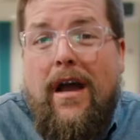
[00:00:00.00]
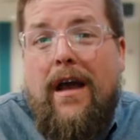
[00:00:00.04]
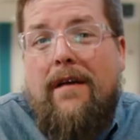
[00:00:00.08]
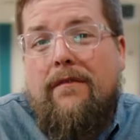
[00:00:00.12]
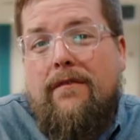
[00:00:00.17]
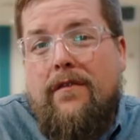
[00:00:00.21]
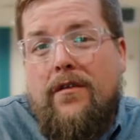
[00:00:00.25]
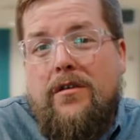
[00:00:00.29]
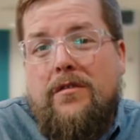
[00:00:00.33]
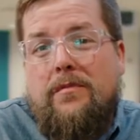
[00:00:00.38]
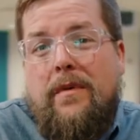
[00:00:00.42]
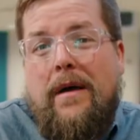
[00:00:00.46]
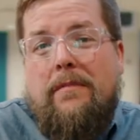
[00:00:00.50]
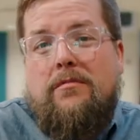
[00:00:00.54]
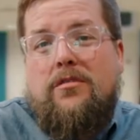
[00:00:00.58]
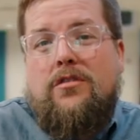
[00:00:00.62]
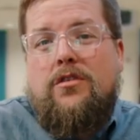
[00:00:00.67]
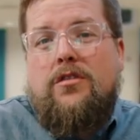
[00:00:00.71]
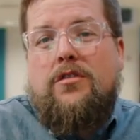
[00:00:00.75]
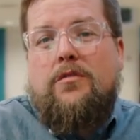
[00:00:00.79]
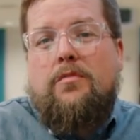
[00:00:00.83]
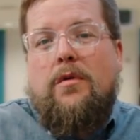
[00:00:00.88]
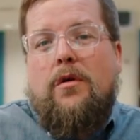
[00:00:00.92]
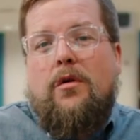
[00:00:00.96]
at First
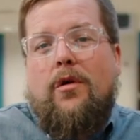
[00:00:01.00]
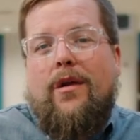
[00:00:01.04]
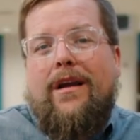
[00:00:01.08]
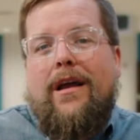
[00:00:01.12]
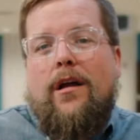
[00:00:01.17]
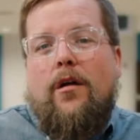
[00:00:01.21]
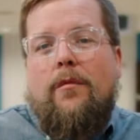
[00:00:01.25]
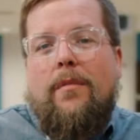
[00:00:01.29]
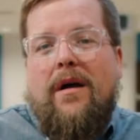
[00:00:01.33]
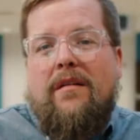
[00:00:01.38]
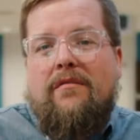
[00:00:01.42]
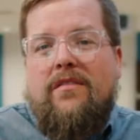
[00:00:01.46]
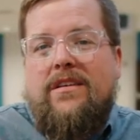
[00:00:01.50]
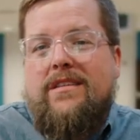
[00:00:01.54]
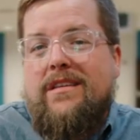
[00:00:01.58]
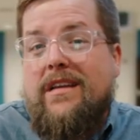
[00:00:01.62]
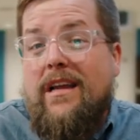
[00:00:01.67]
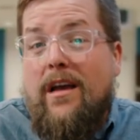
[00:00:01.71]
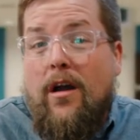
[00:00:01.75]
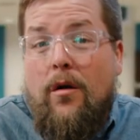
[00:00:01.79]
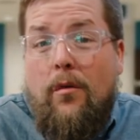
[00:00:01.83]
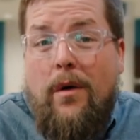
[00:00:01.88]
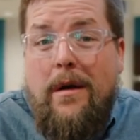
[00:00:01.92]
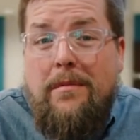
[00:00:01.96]
Baptist Church Broken Arrow by
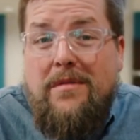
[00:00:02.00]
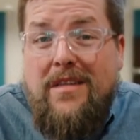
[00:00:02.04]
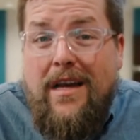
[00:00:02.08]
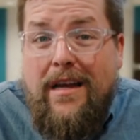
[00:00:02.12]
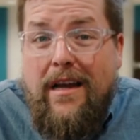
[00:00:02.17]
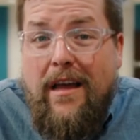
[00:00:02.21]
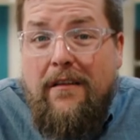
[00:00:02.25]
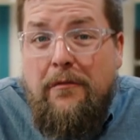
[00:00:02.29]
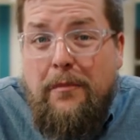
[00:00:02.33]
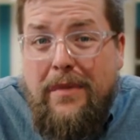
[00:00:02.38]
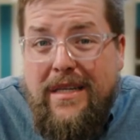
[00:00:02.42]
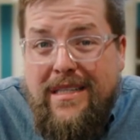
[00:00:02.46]
visiting our website,